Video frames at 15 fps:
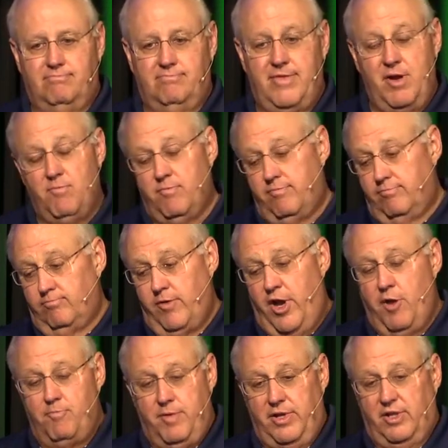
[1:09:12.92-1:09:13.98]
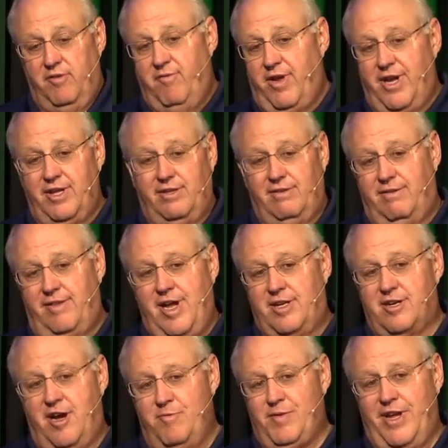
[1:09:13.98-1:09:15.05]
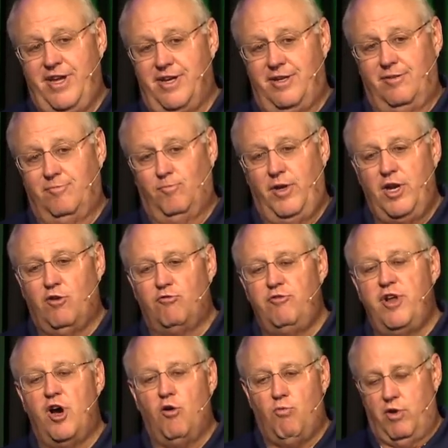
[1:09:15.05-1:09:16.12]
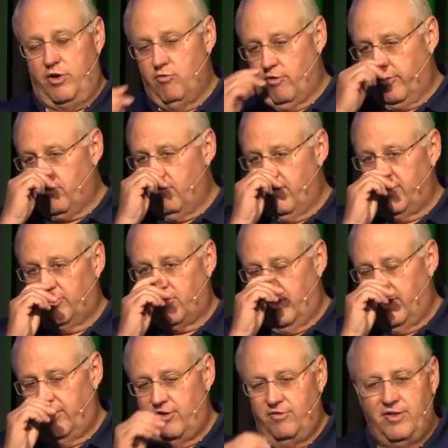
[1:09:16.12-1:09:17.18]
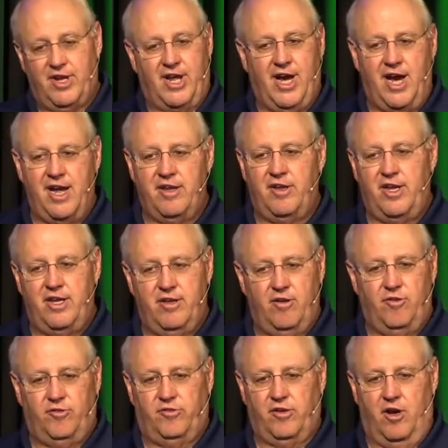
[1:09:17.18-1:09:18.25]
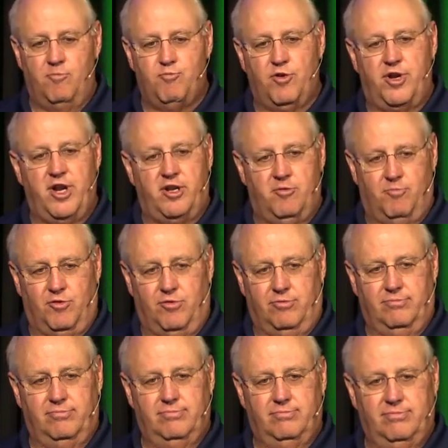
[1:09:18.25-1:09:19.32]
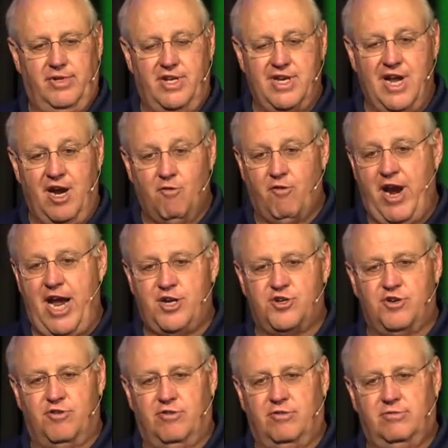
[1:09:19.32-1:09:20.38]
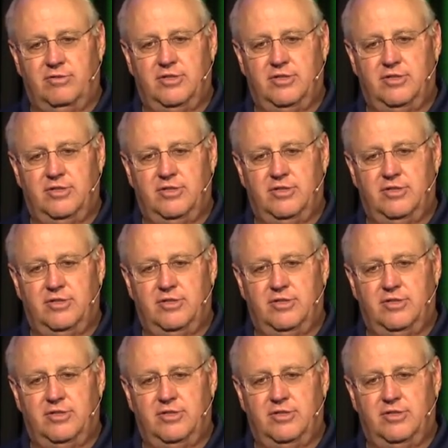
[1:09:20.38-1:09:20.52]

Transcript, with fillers: and we could be living at that time again. We don't know what North Korea is going to do. The guy is unpredictable, not rational.